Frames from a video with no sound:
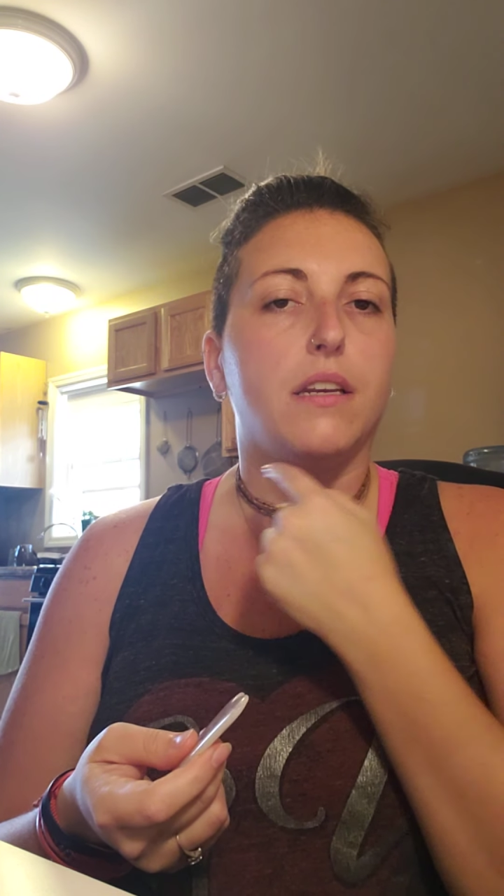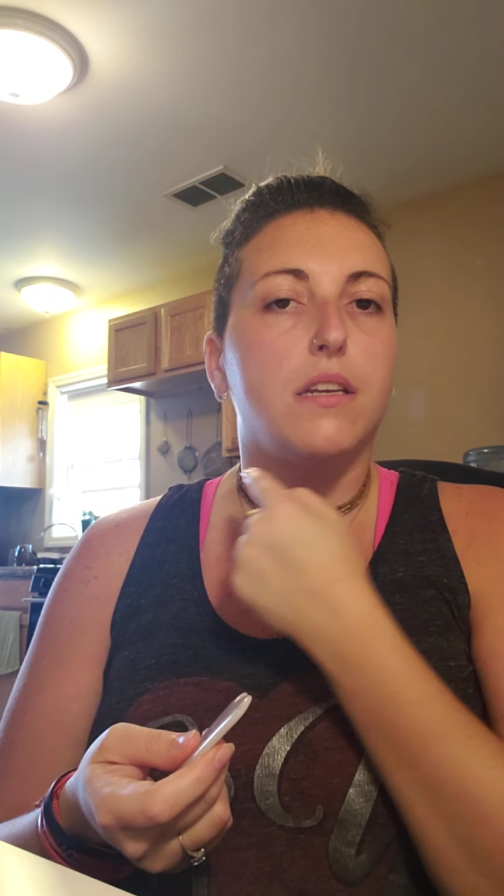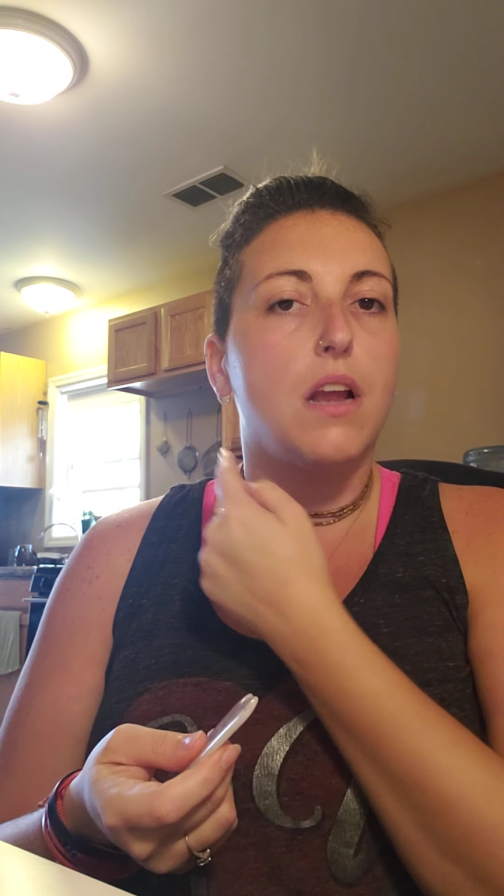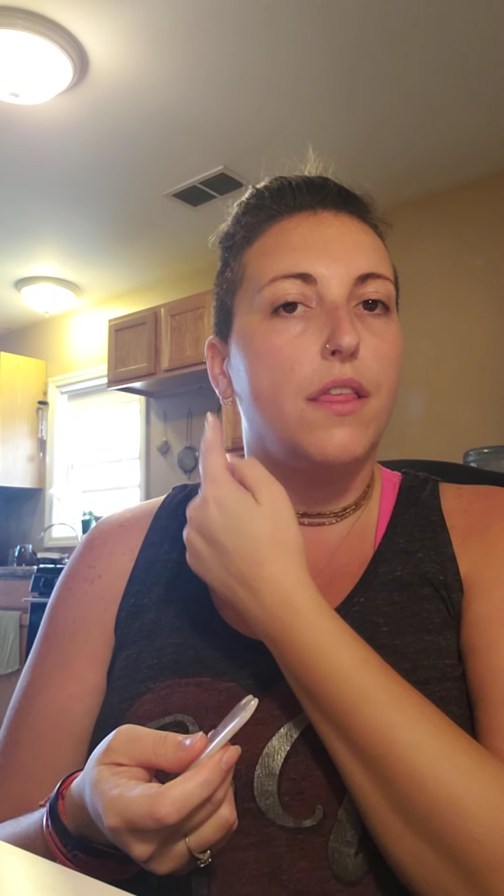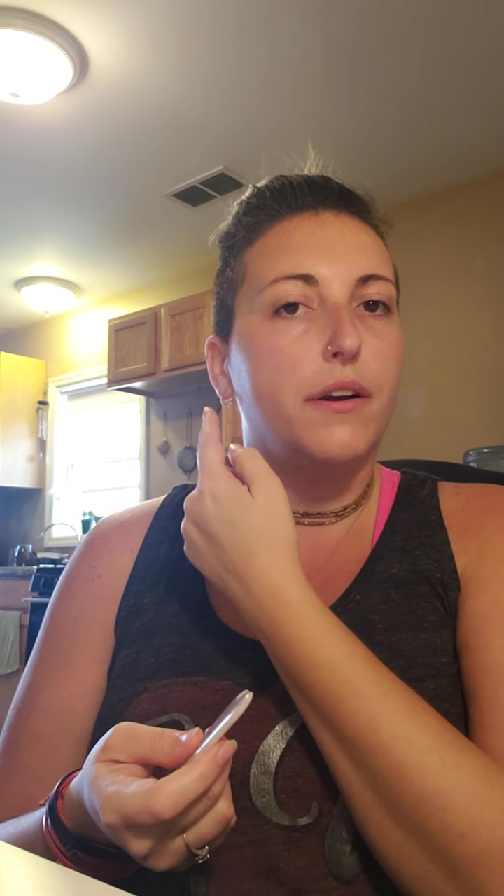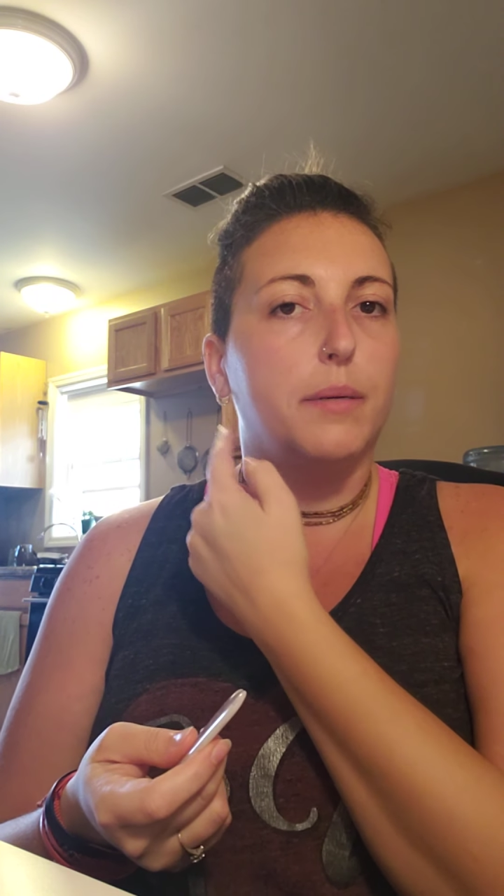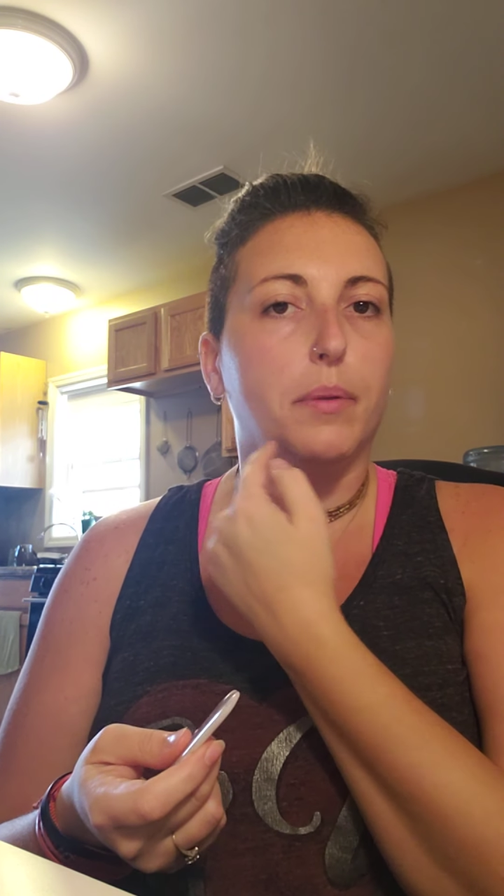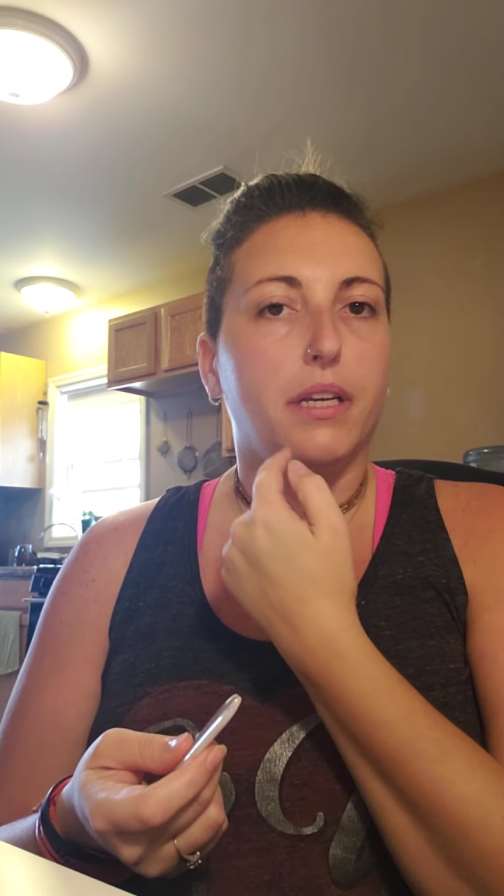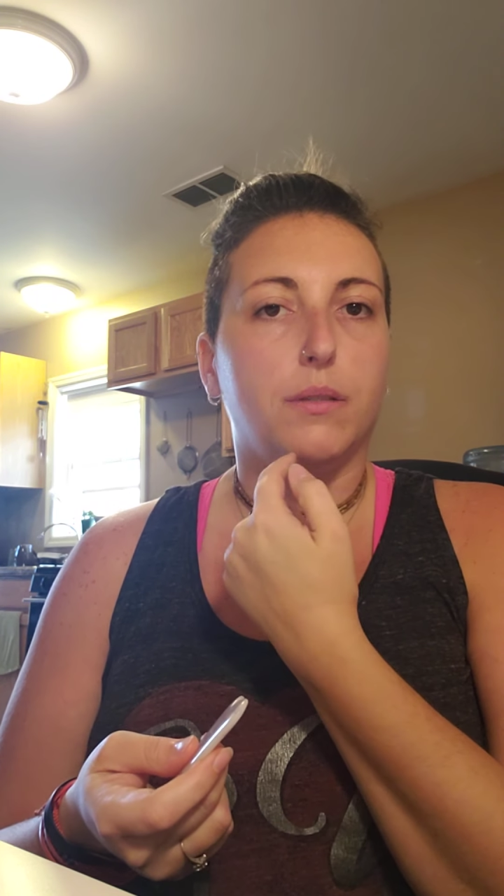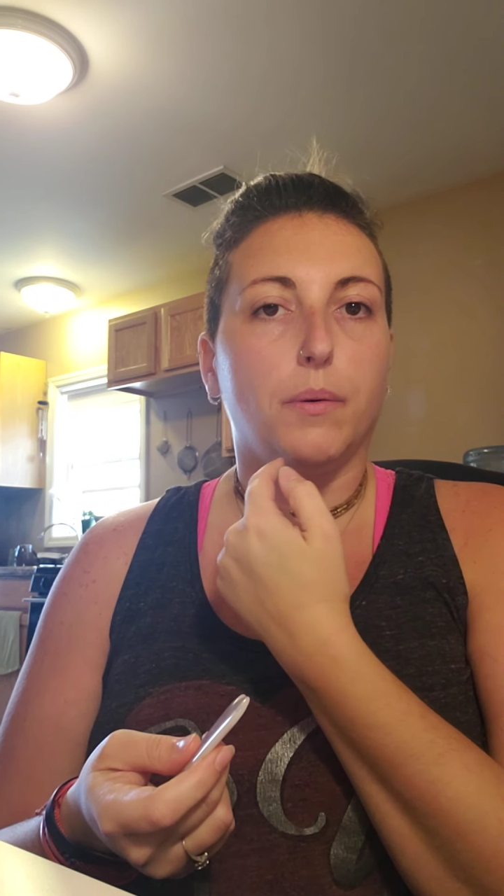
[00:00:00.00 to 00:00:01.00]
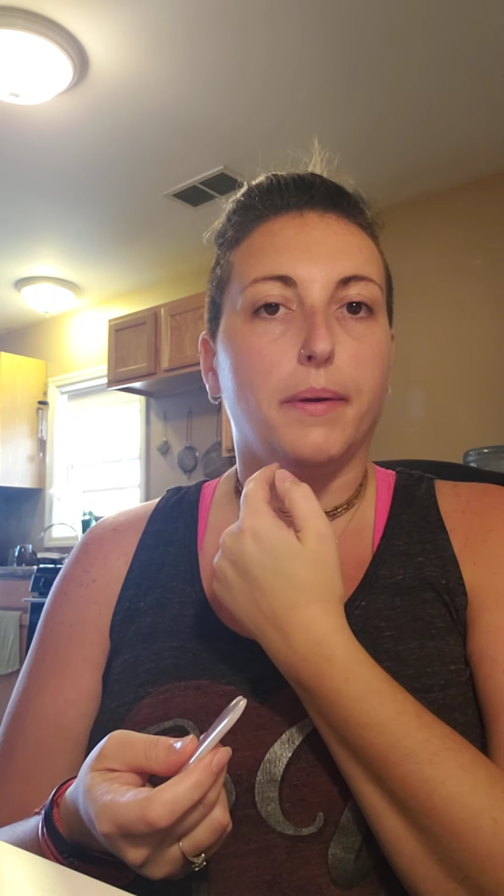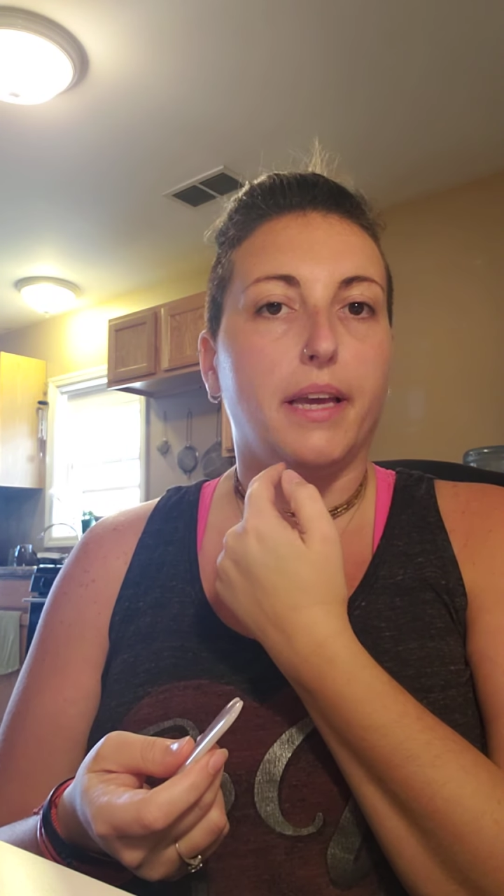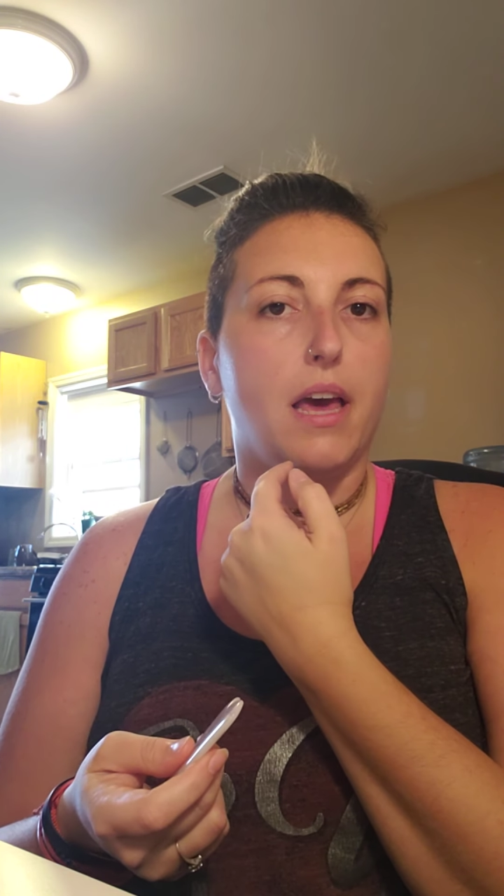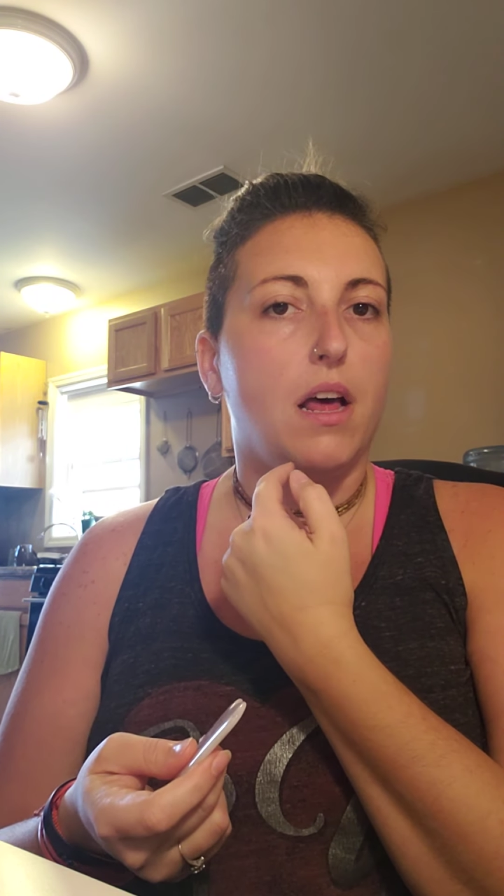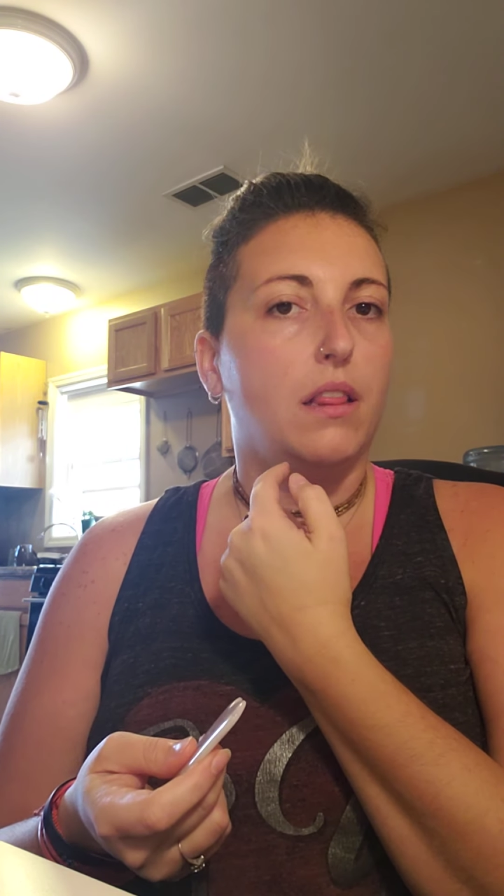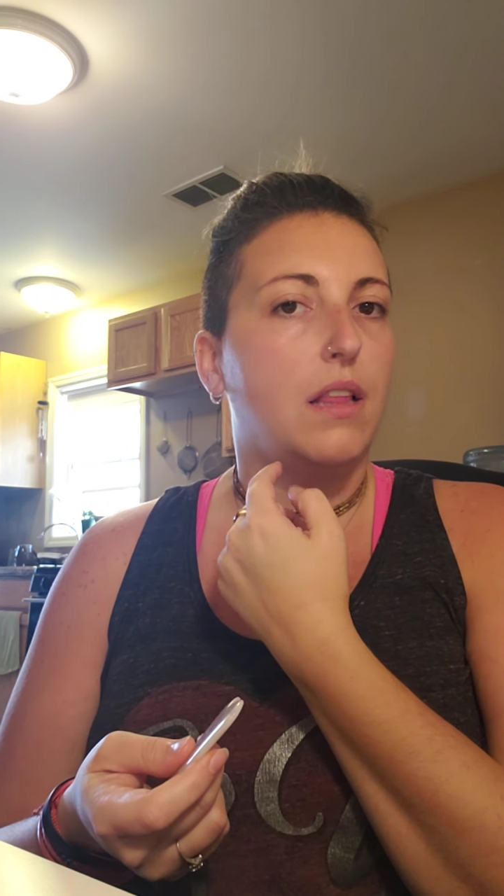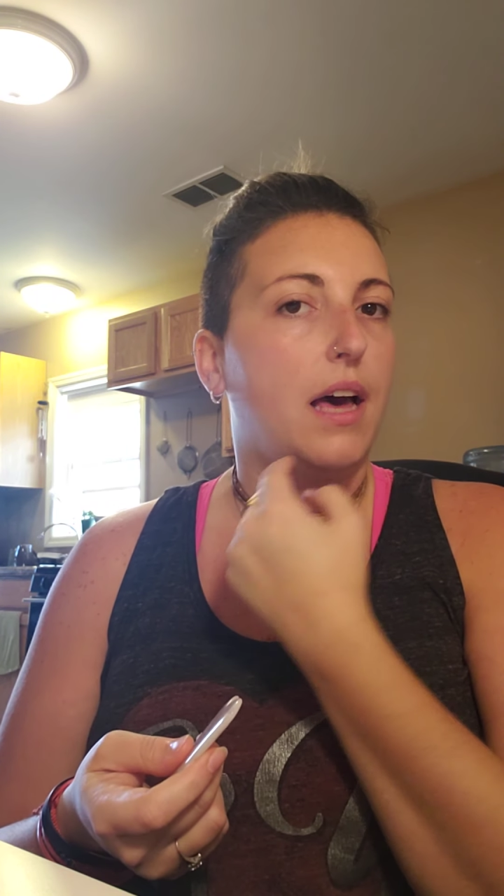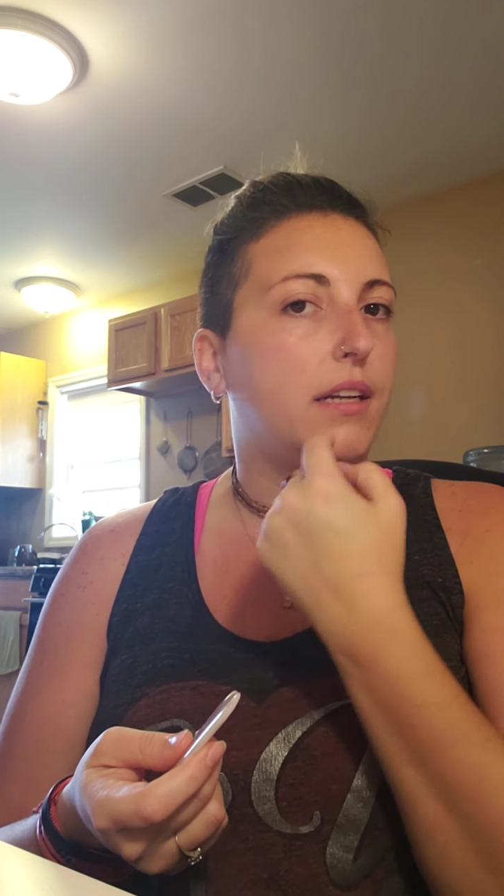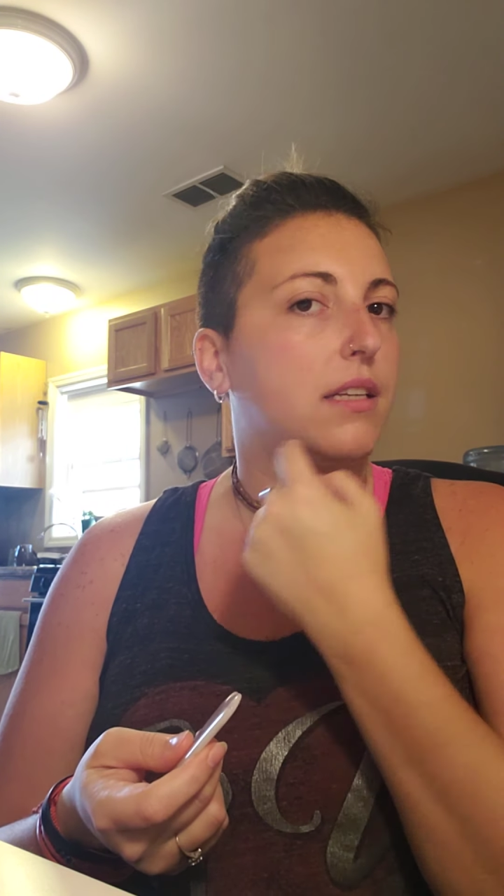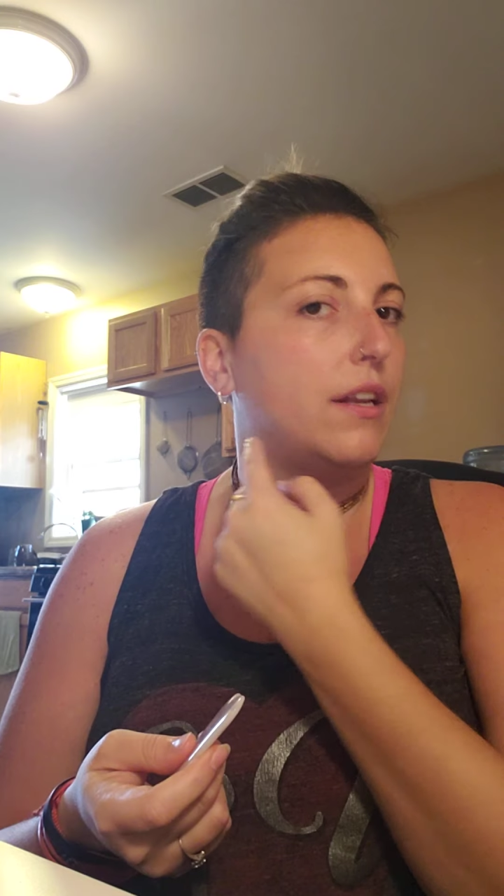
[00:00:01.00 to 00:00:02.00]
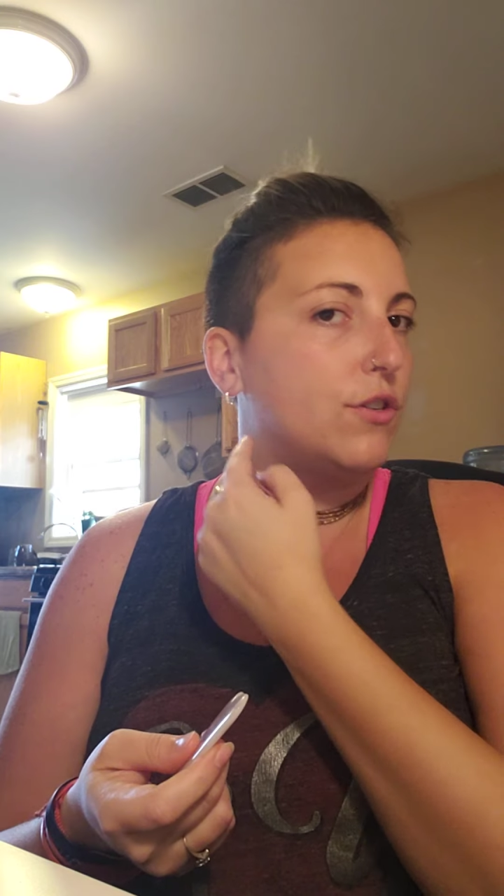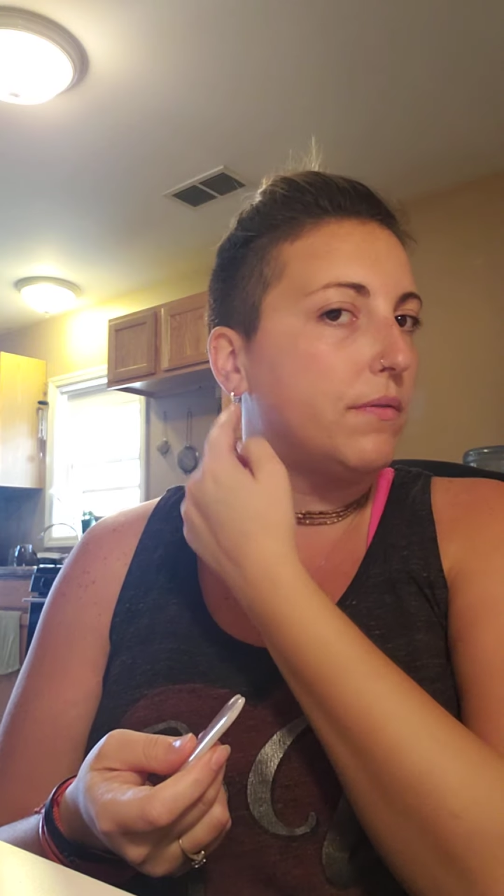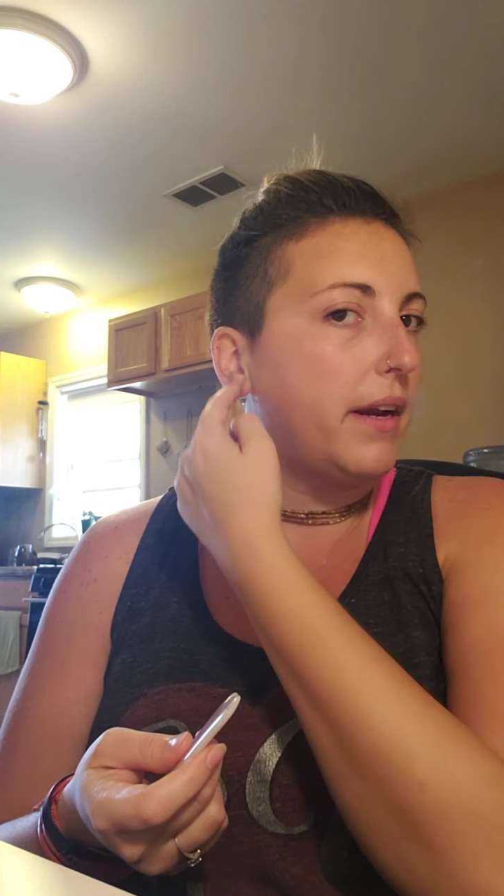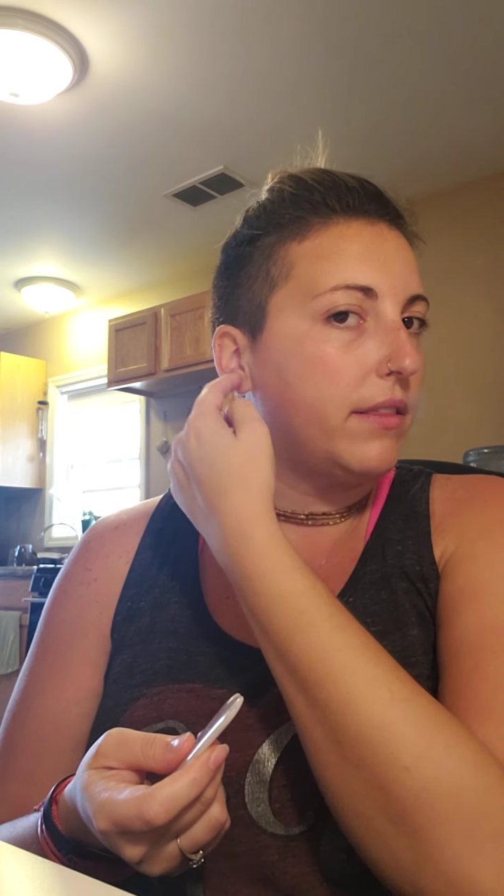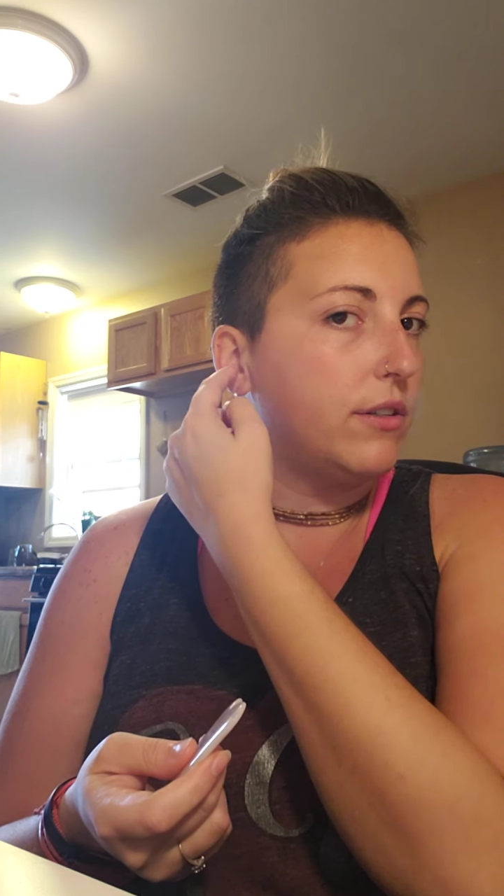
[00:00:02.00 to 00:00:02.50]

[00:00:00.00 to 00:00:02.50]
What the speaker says: Another place where we get a lot of tension, right?